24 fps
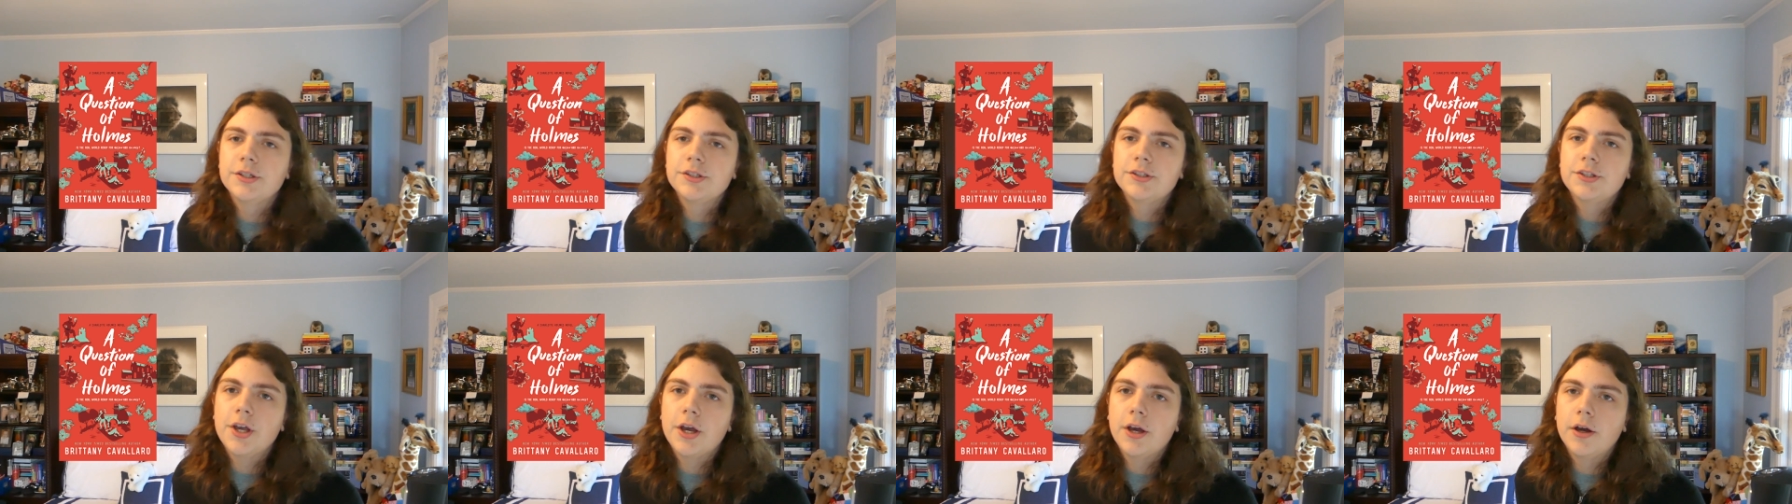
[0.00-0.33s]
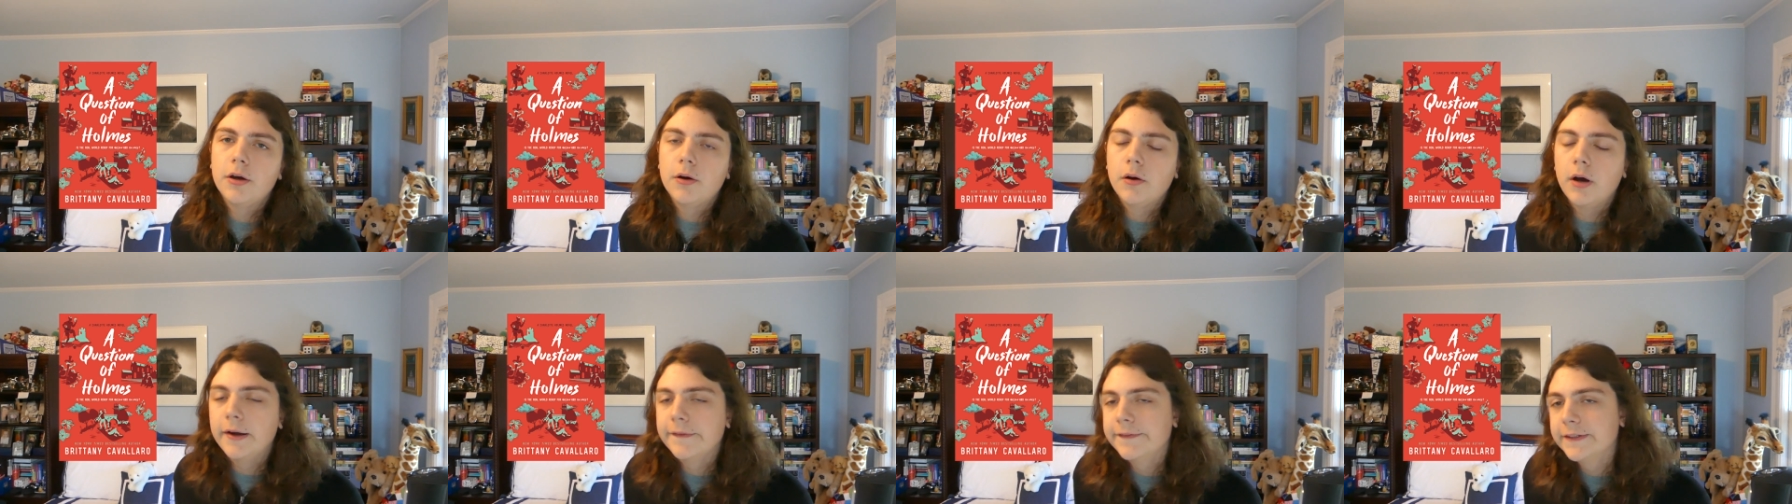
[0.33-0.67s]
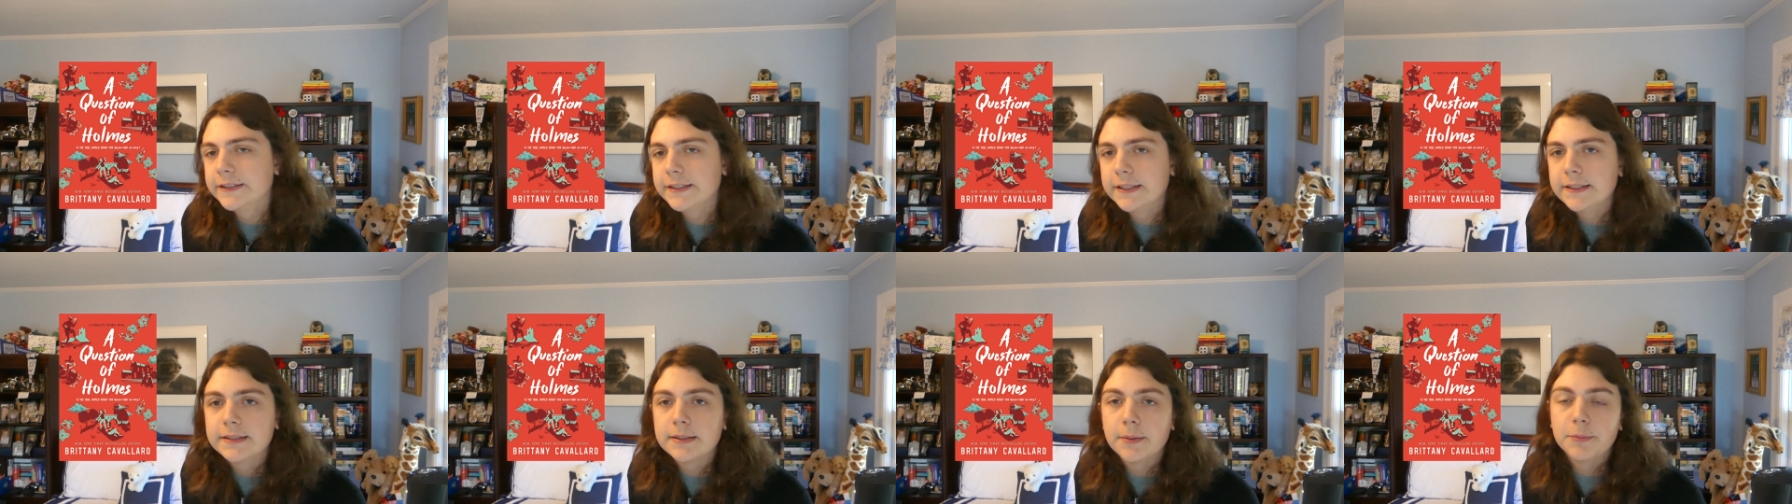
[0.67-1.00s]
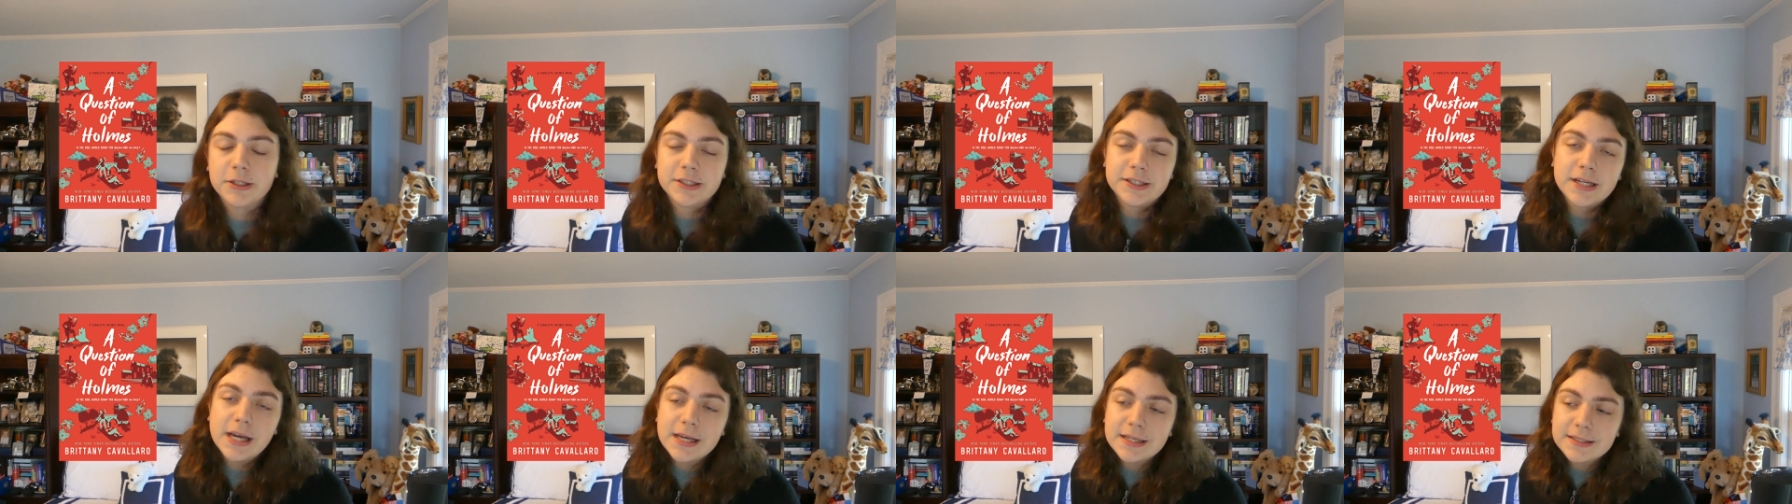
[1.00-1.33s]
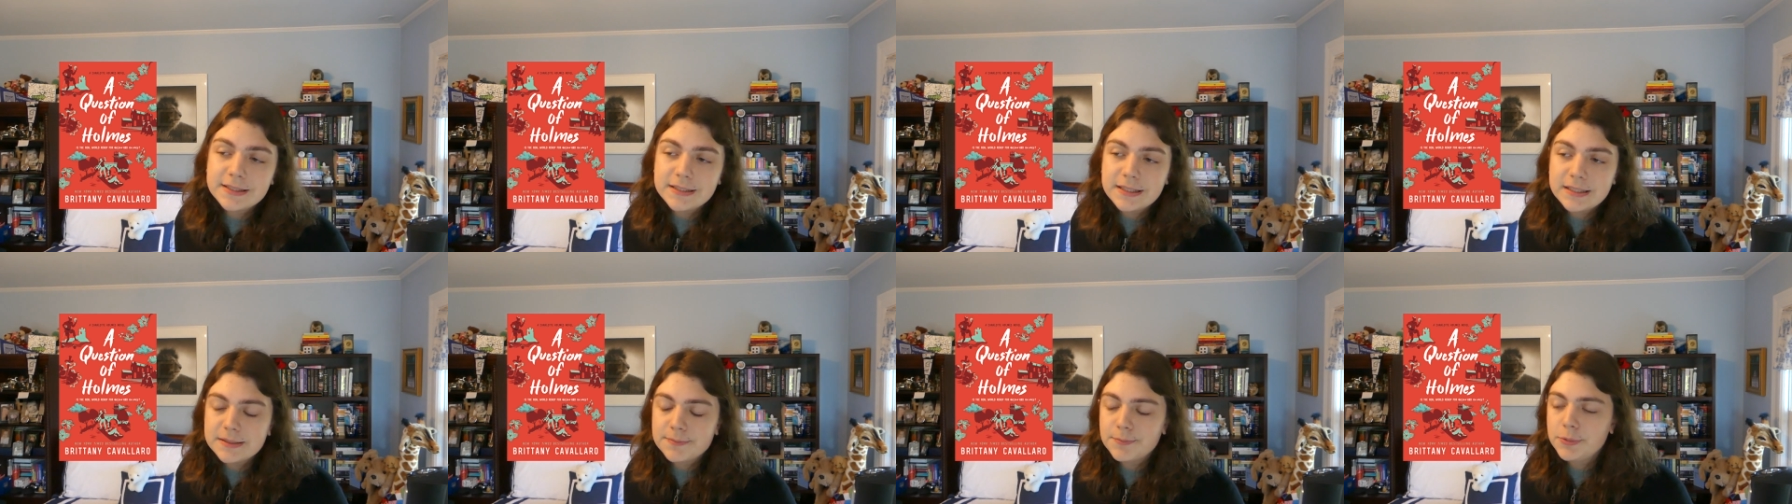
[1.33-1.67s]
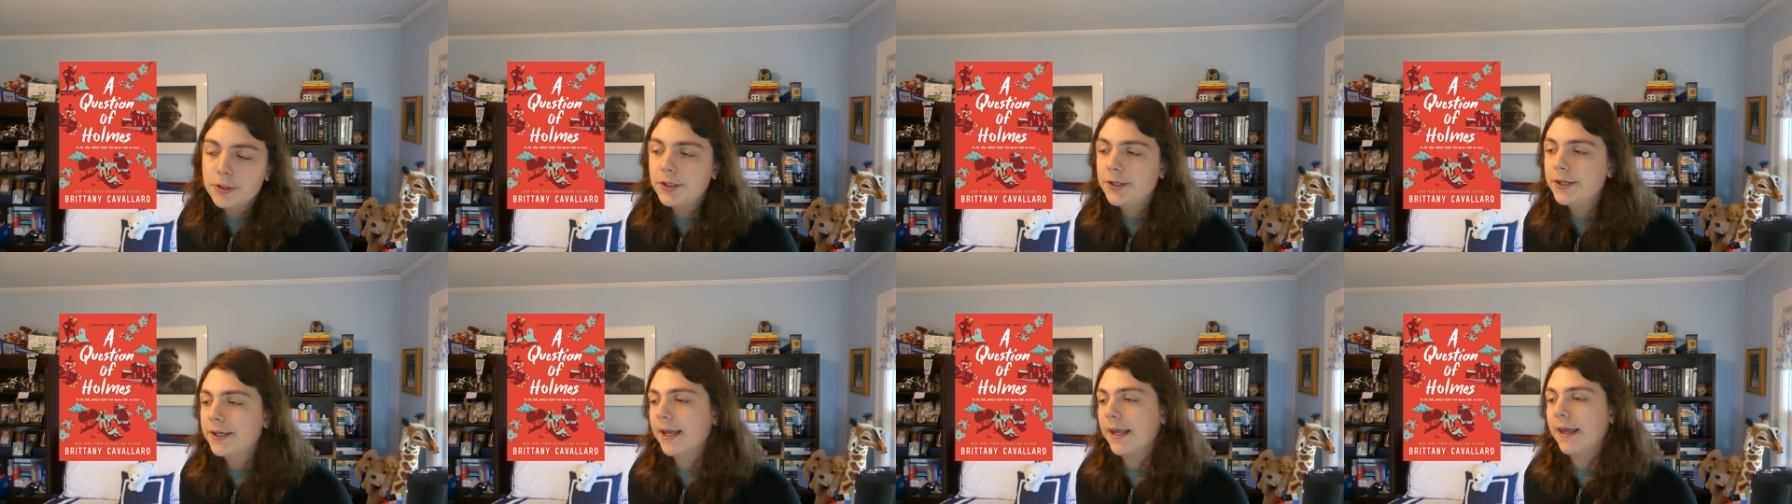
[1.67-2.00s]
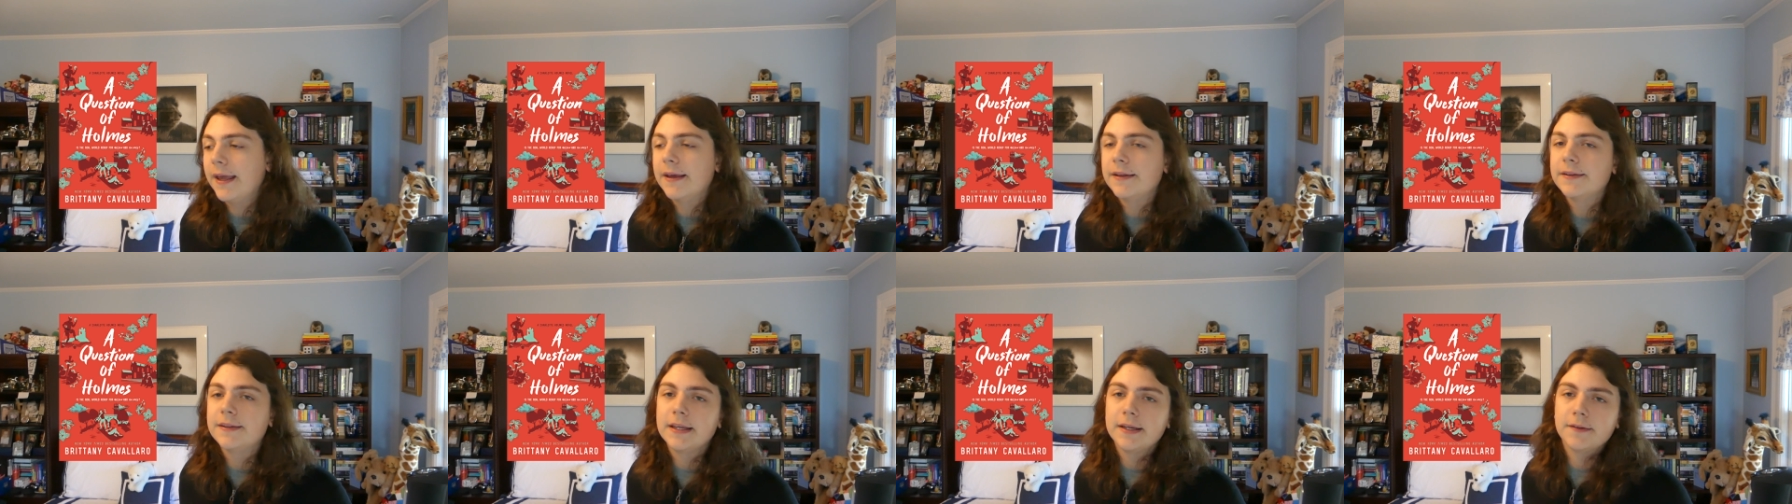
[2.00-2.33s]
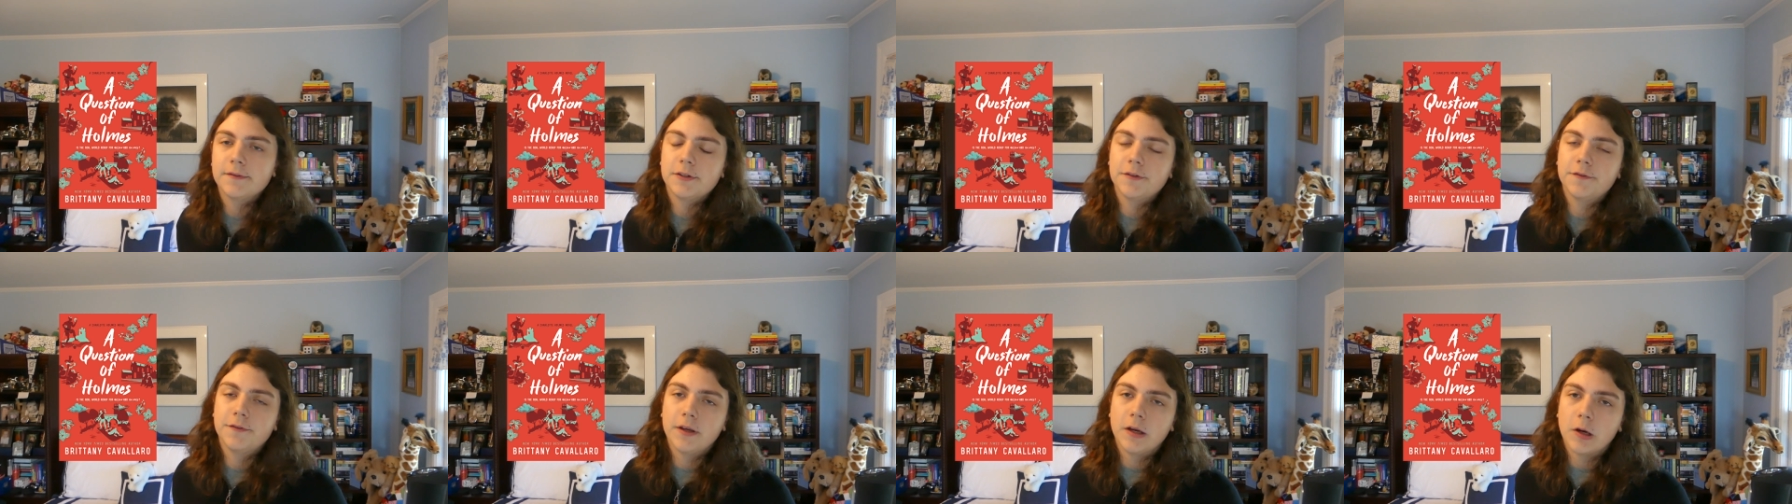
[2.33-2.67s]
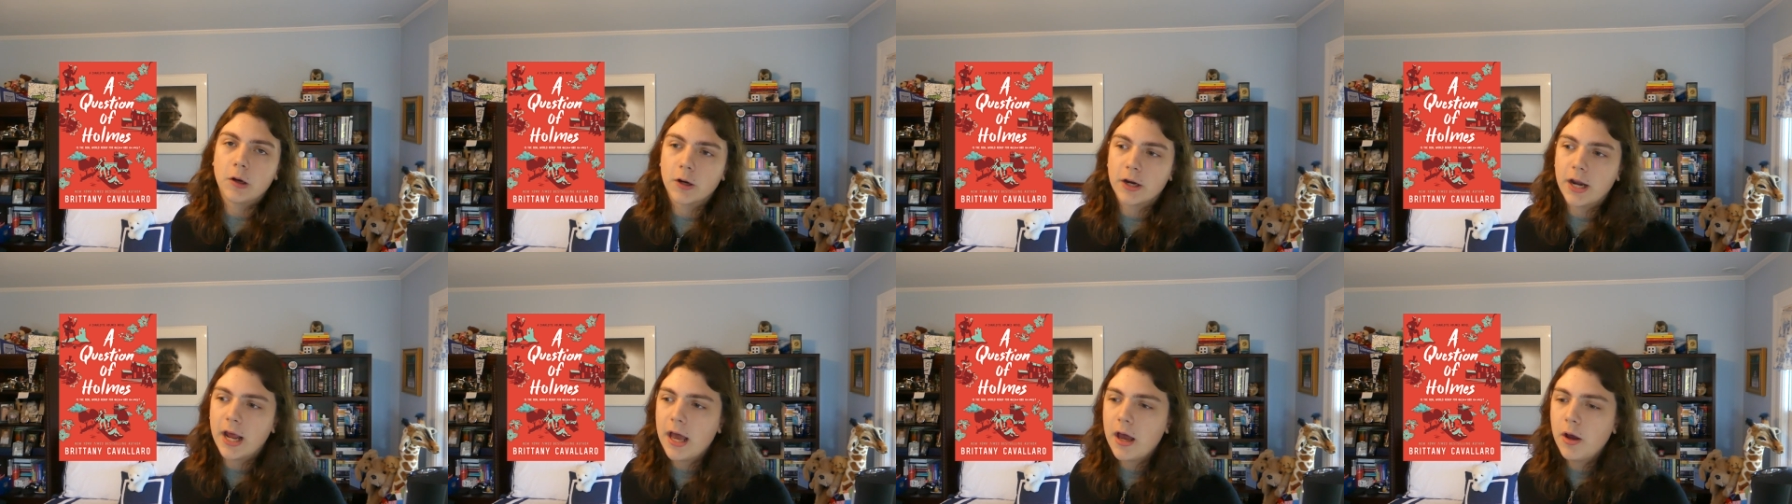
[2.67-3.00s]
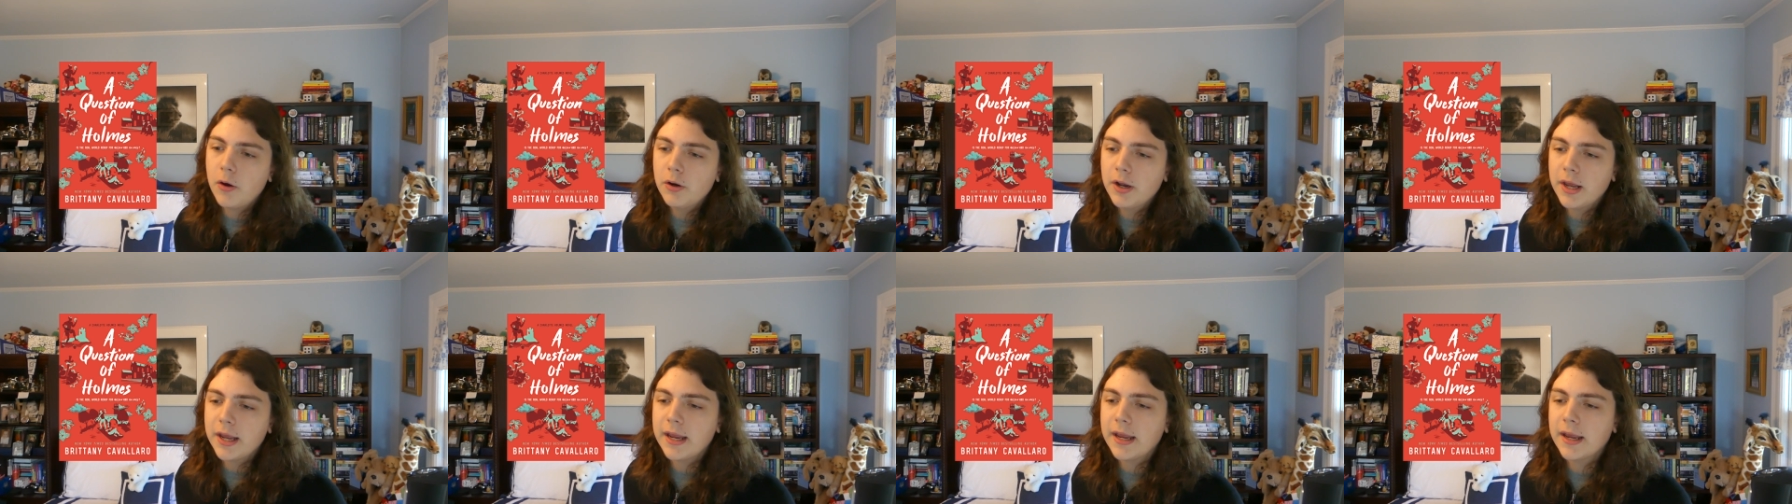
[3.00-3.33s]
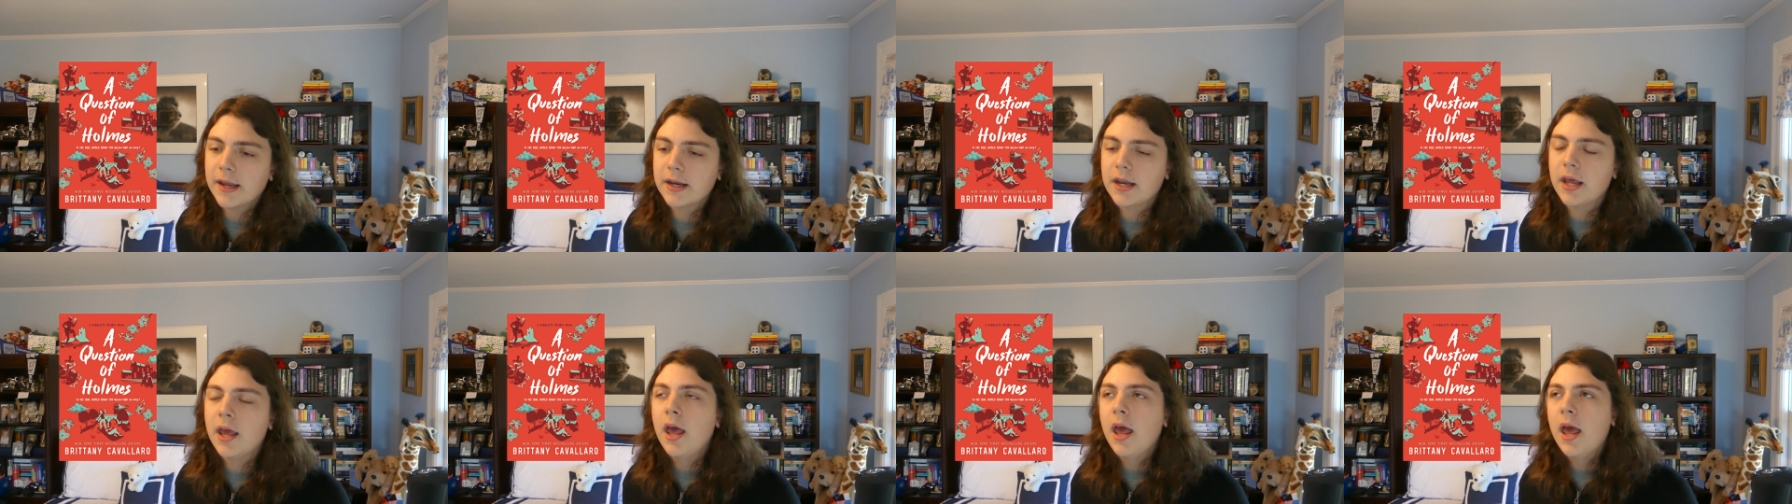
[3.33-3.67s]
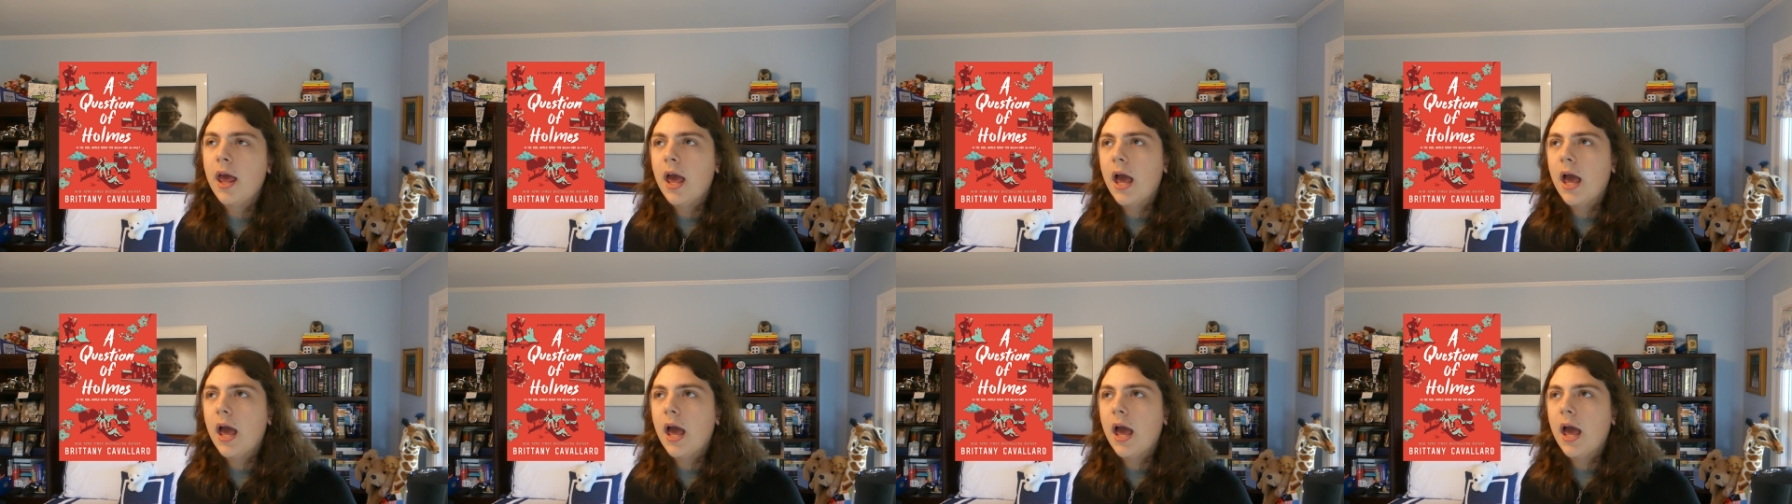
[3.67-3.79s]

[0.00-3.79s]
So obviously someone dies in this book and they have to figure it out and